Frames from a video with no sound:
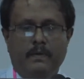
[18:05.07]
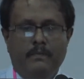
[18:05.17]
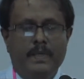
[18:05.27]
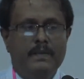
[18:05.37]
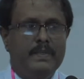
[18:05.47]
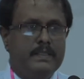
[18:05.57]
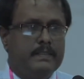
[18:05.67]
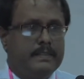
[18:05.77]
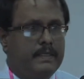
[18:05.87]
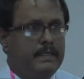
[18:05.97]
When we
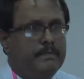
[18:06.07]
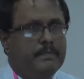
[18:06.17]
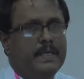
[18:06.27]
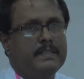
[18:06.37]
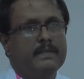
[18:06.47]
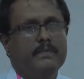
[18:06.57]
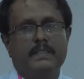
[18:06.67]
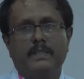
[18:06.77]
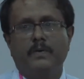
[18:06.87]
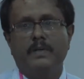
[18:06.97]
see patient with
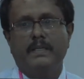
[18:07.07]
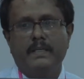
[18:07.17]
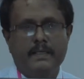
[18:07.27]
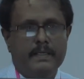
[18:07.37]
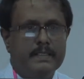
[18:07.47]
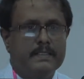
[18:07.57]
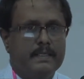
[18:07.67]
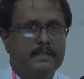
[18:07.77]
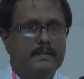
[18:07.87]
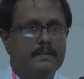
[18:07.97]
the chronic kidney
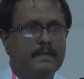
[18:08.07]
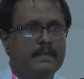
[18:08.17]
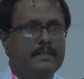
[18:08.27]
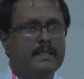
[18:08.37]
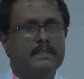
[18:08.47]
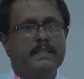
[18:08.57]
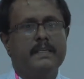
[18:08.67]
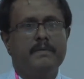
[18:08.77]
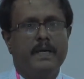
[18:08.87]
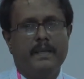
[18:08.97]
disease, just
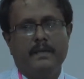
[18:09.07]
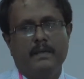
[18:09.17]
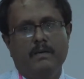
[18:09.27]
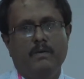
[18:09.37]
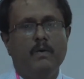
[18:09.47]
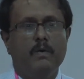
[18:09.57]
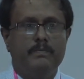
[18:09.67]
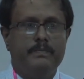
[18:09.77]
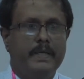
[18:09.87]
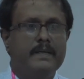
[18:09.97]
serum iron or
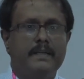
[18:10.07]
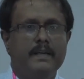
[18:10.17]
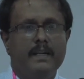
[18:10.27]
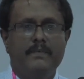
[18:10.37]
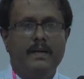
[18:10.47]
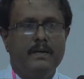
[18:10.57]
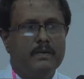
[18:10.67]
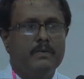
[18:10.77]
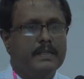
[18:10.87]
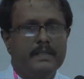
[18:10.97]
ferritin level
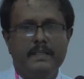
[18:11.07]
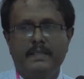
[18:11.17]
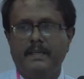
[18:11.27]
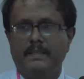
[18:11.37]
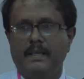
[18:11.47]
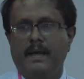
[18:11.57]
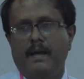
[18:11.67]
not indicate the